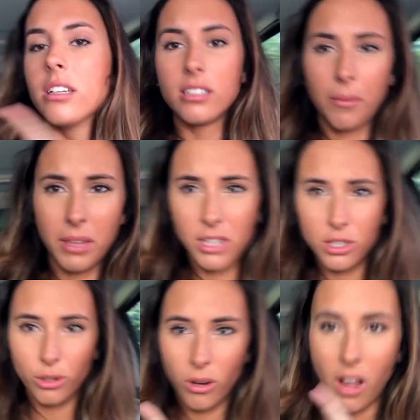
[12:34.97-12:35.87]
something
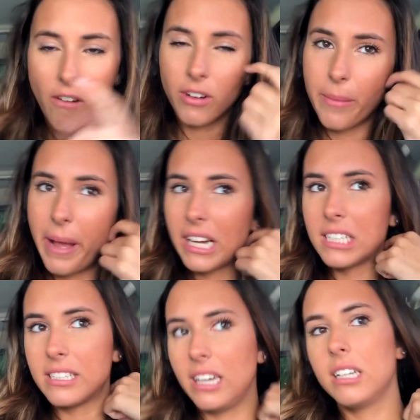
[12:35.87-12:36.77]
to cover the back
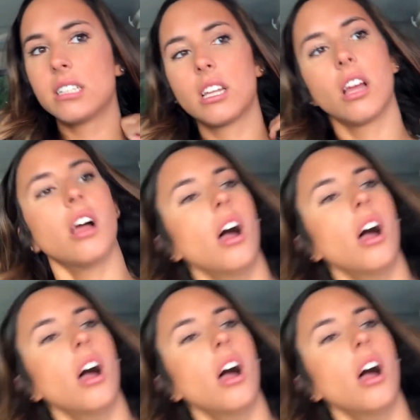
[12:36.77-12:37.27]
seat.